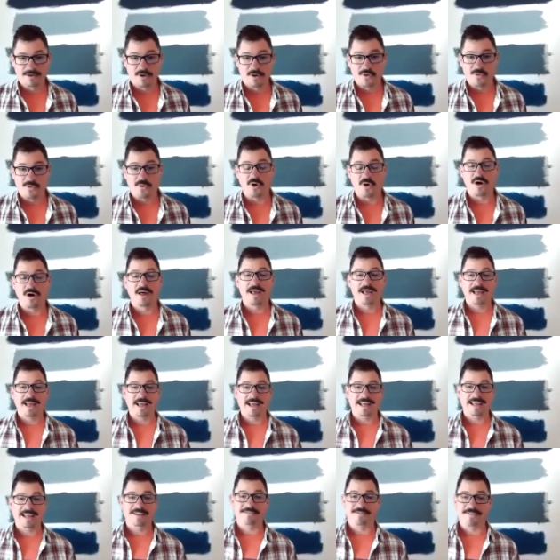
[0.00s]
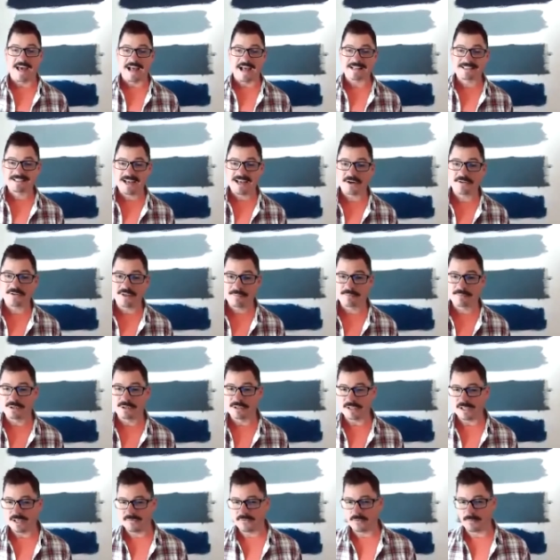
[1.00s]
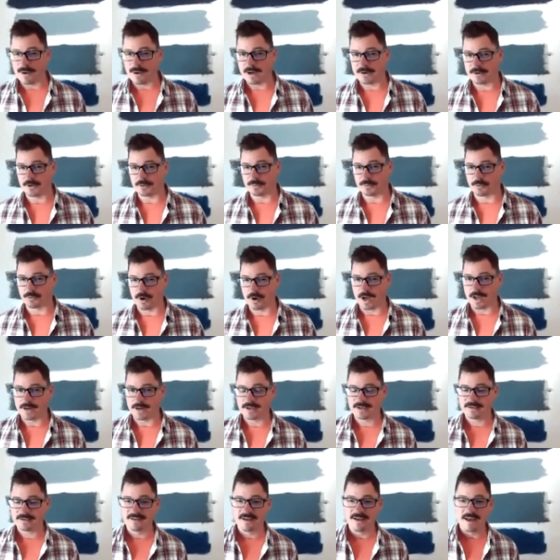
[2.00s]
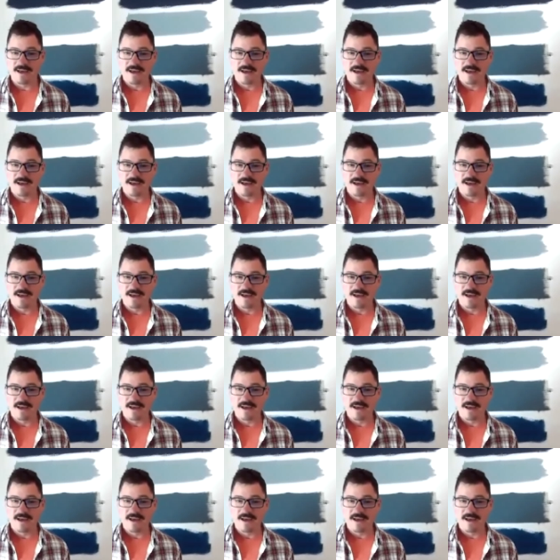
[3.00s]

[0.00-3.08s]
Well, if that's how they believe about your product,